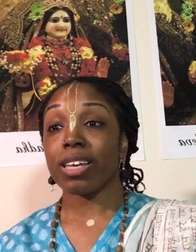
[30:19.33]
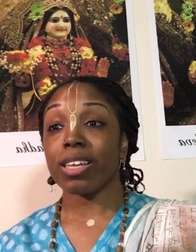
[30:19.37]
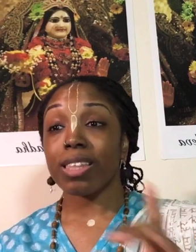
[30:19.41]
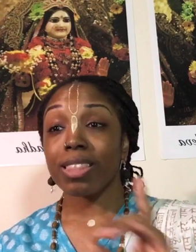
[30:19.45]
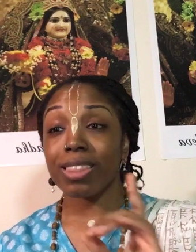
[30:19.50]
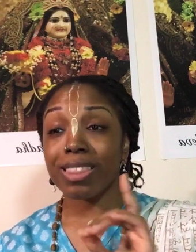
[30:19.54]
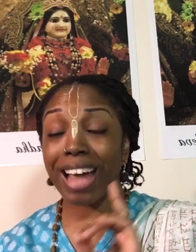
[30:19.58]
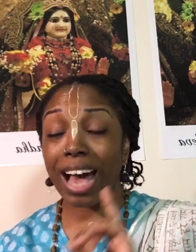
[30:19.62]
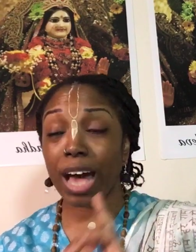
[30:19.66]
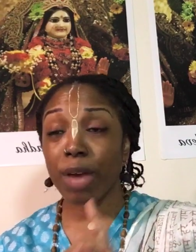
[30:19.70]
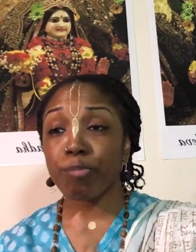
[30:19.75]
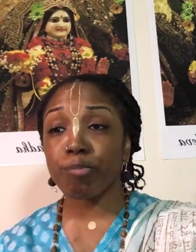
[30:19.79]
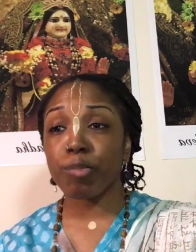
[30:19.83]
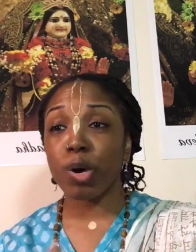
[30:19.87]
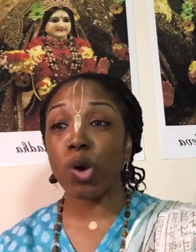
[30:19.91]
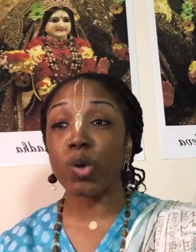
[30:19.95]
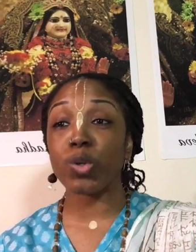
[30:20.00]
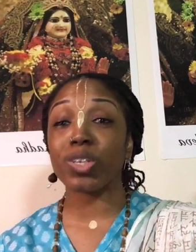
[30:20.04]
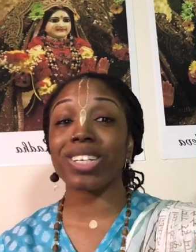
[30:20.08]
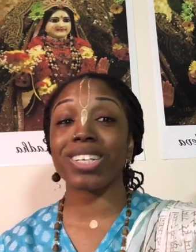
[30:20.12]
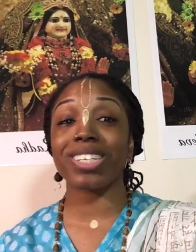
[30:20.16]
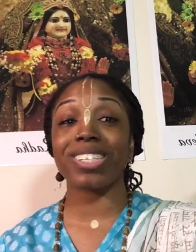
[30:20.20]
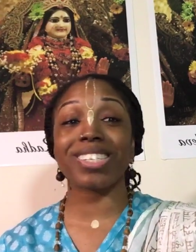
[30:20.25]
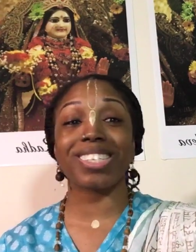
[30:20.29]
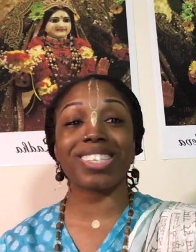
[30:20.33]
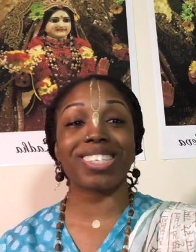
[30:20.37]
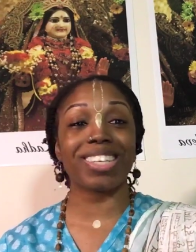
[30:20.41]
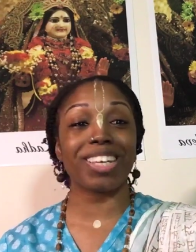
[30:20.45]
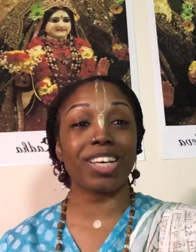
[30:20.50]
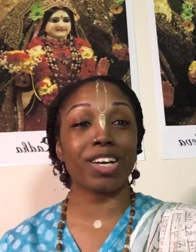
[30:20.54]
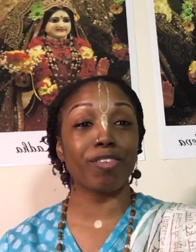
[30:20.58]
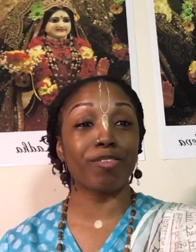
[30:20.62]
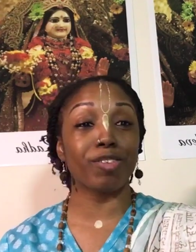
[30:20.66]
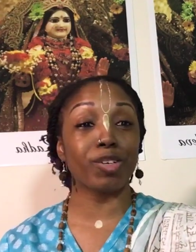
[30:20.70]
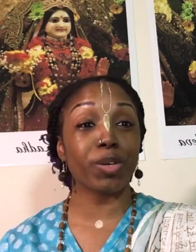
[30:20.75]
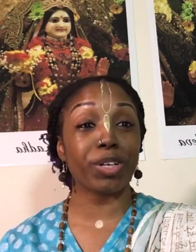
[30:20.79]
that potency
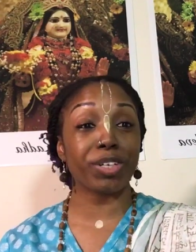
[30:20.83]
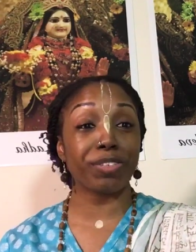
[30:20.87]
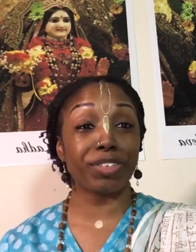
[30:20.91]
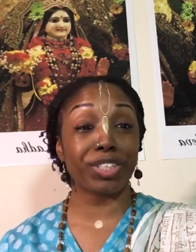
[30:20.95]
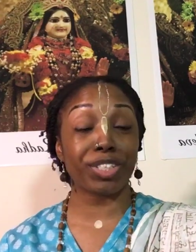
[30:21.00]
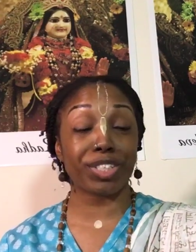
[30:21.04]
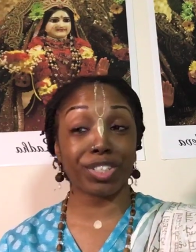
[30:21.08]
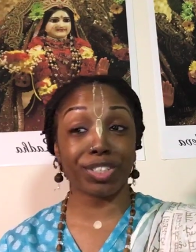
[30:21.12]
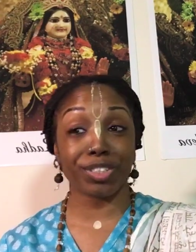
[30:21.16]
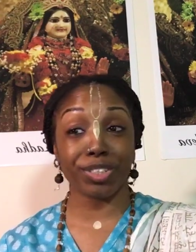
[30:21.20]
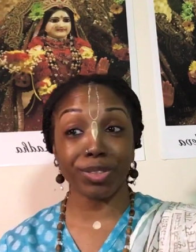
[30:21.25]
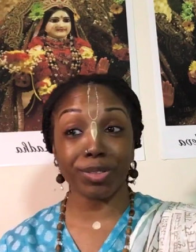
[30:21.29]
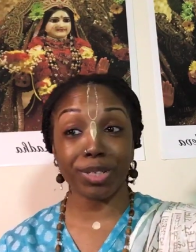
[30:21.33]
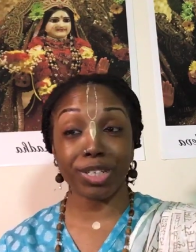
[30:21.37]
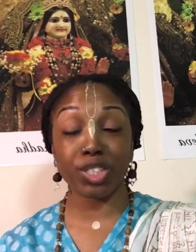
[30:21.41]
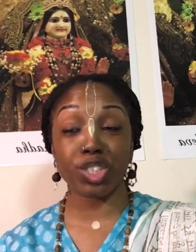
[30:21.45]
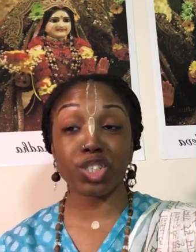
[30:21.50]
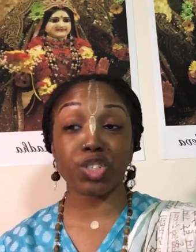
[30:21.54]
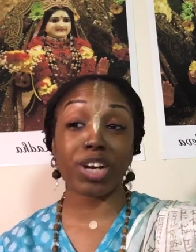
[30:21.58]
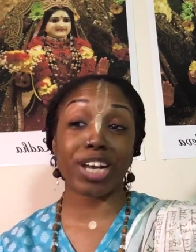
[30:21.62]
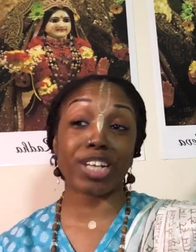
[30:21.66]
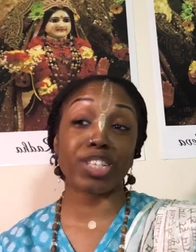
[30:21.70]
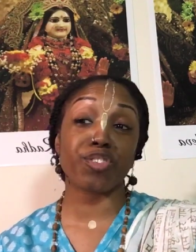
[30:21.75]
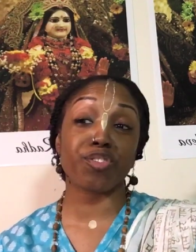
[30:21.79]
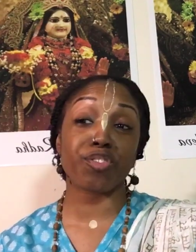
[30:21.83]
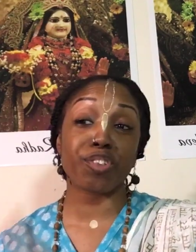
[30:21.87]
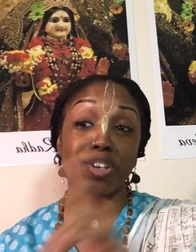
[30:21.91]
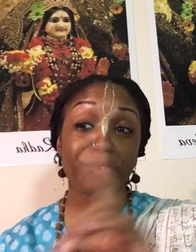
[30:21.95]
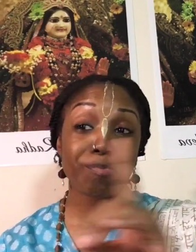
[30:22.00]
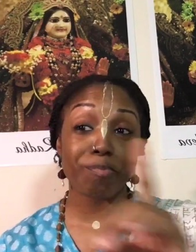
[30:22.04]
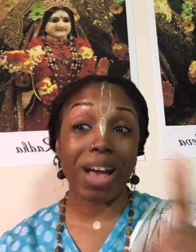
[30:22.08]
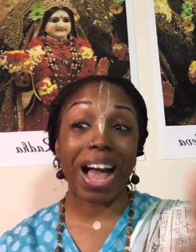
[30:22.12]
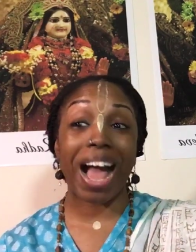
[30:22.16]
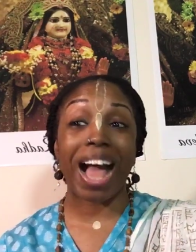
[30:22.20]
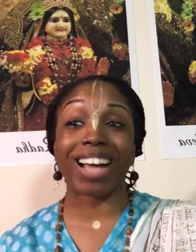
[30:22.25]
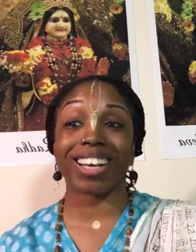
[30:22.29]
of Lord Vishnu is transferred
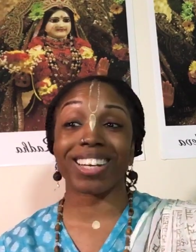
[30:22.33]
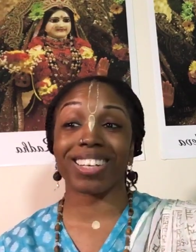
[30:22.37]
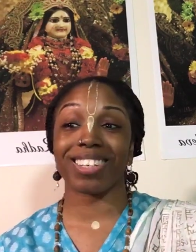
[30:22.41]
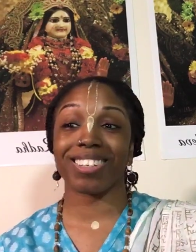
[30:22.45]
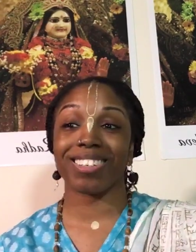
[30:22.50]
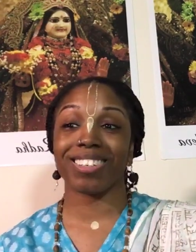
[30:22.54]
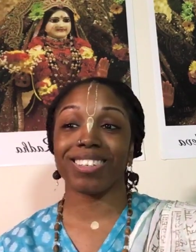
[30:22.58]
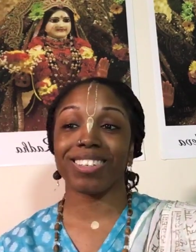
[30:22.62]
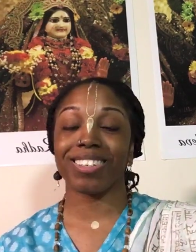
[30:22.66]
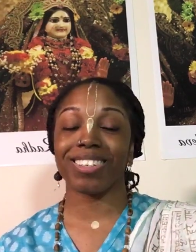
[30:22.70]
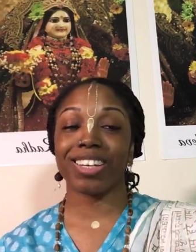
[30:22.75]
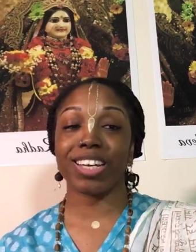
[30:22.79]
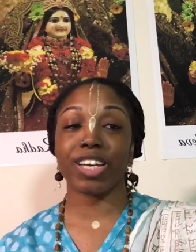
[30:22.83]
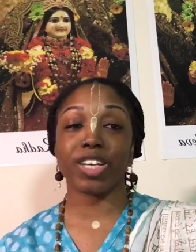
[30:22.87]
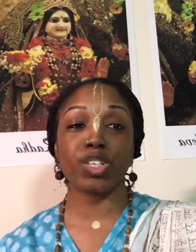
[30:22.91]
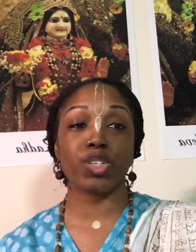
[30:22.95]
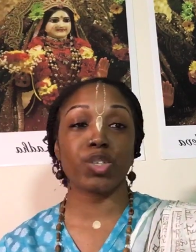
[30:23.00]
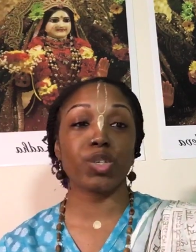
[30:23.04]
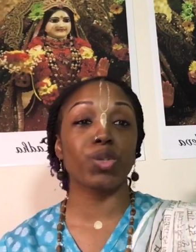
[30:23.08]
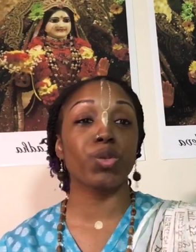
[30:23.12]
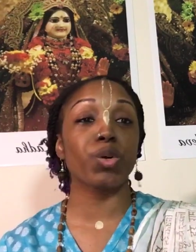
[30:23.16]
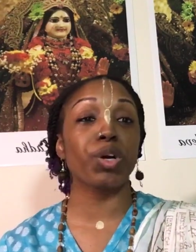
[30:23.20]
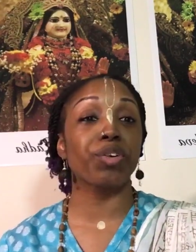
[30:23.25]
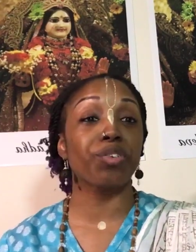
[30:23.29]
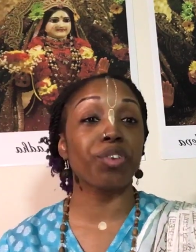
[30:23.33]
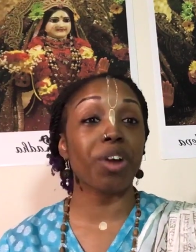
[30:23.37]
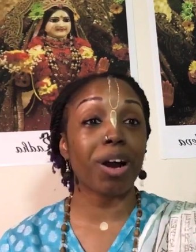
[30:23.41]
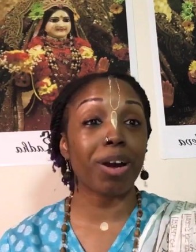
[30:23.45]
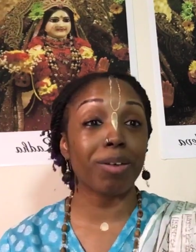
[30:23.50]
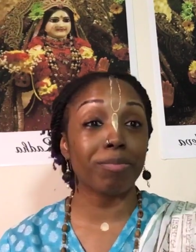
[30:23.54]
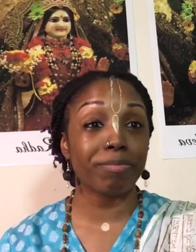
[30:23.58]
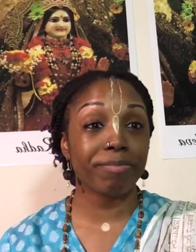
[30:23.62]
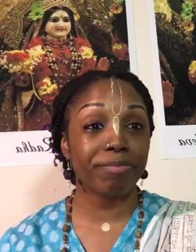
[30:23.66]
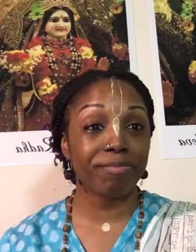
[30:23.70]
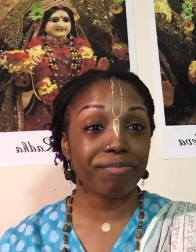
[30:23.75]
back into Lord Ram.